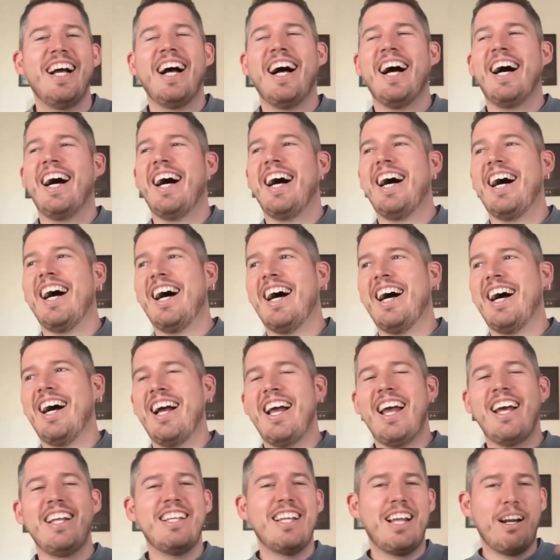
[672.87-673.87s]

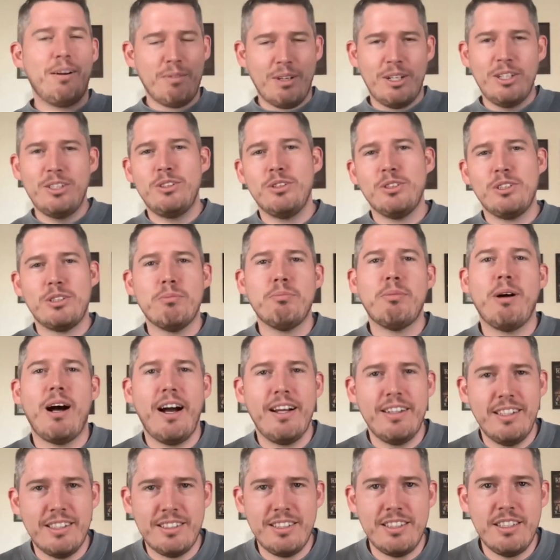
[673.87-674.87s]
And then I'm going to do some
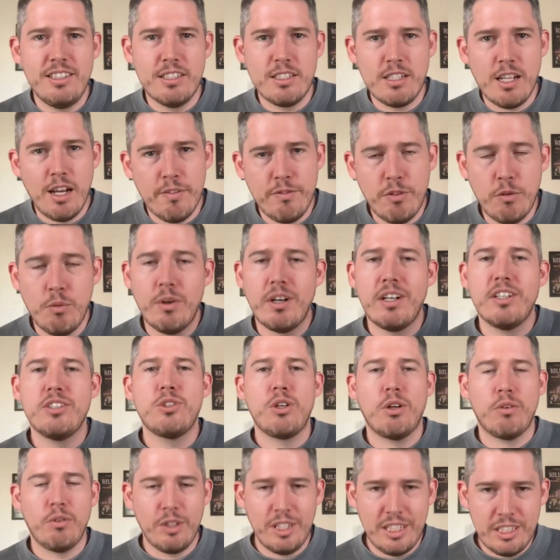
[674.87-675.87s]
behind the scenes stuff. And when I
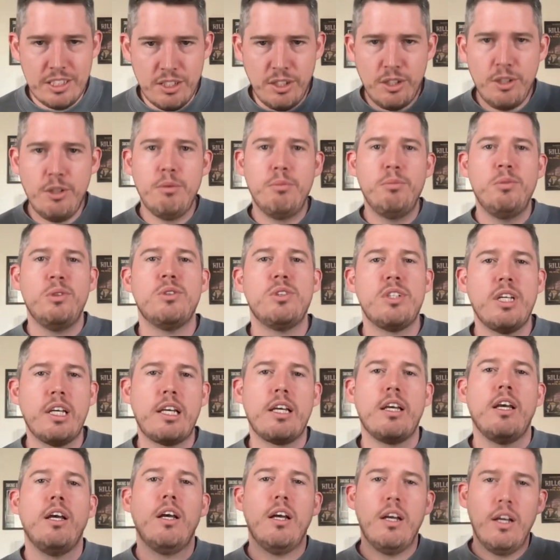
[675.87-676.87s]
start releasing new
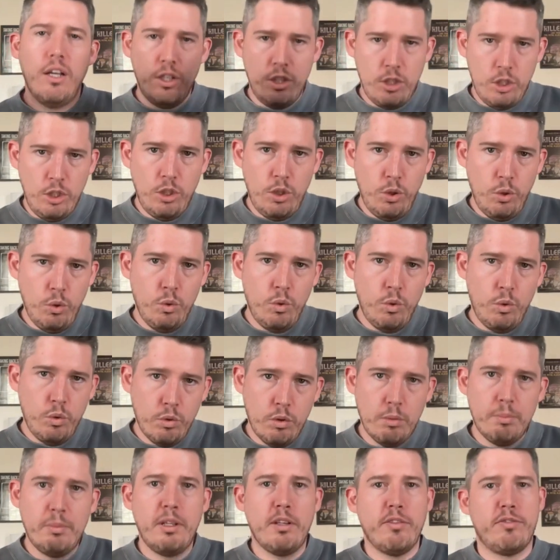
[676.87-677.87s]
music, you
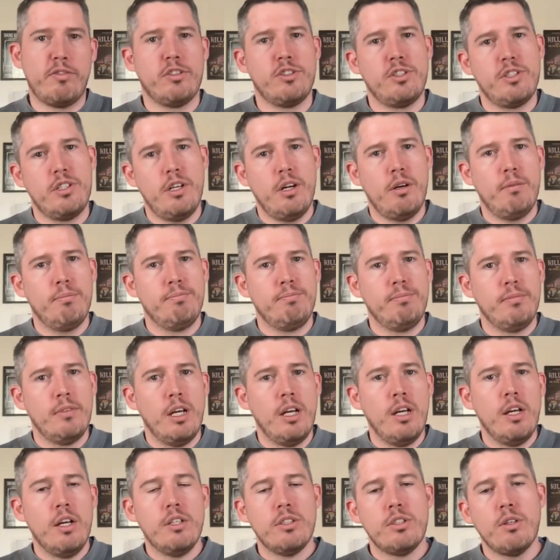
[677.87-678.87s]
will be the first to know.
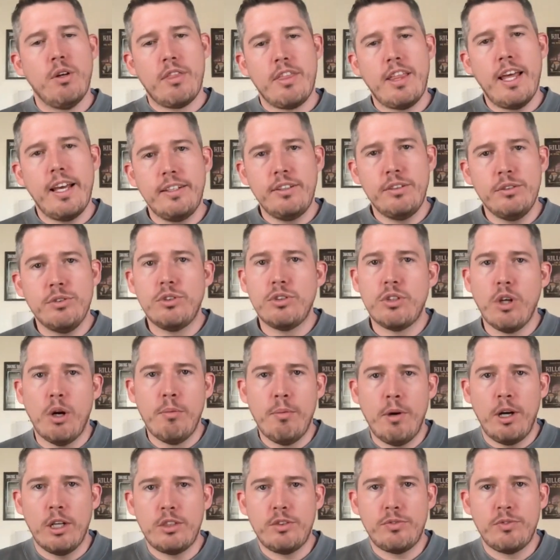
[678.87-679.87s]
So thank you so
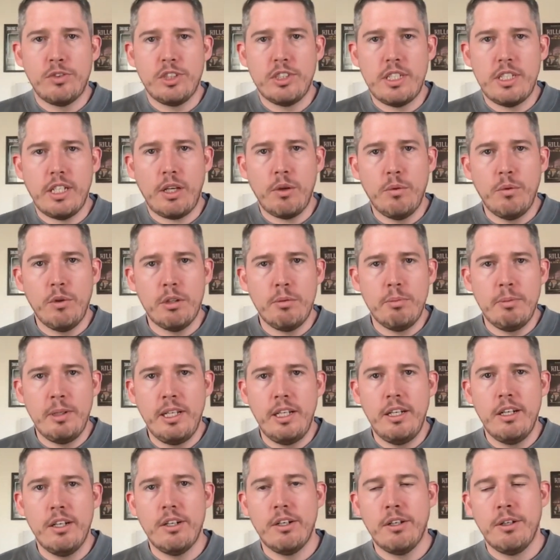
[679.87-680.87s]
much for sticking with me
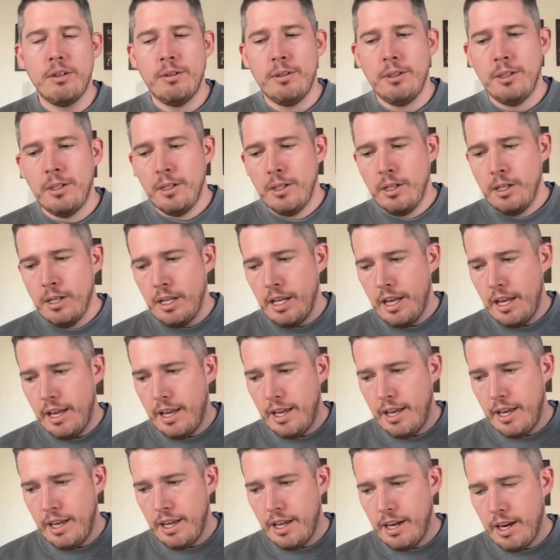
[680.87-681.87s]
here.
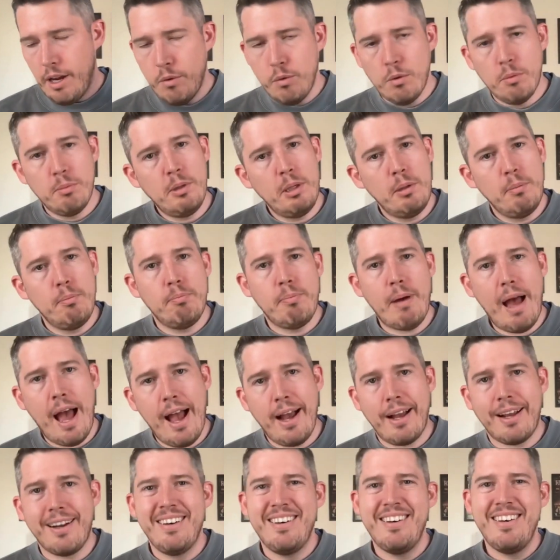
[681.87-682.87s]
And I will be
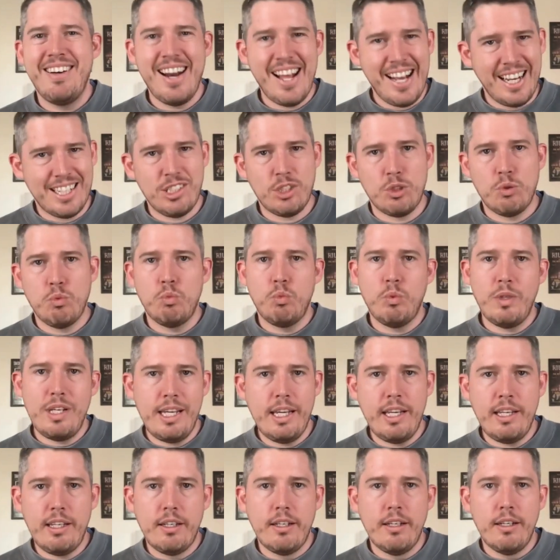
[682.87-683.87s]
back next
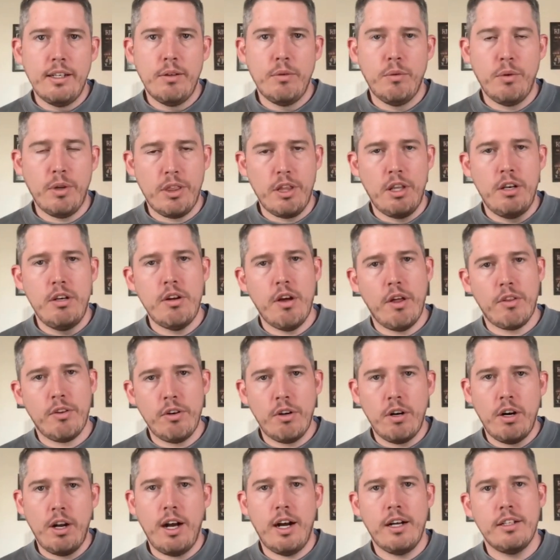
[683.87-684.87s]
week with
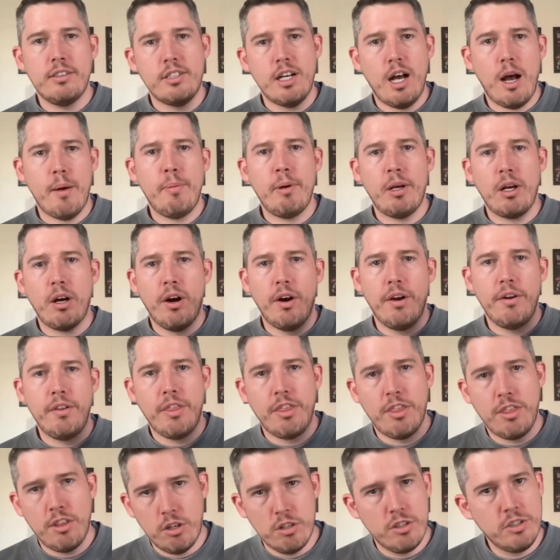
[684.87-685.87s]
another hot topic on
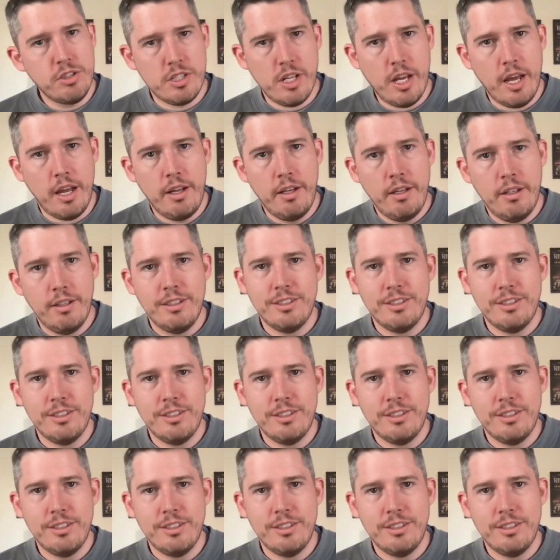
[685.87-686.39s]
Thursday.